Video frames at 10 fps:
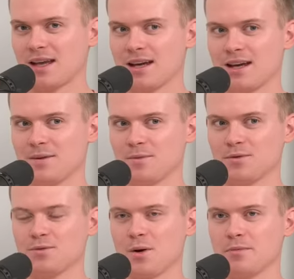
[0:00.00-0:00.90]
Um,
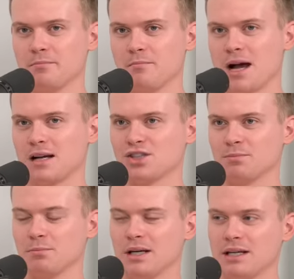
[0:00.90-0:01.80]
Rob Mash
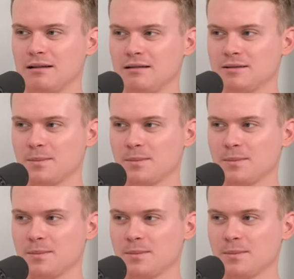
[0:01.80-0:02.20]
and Peas,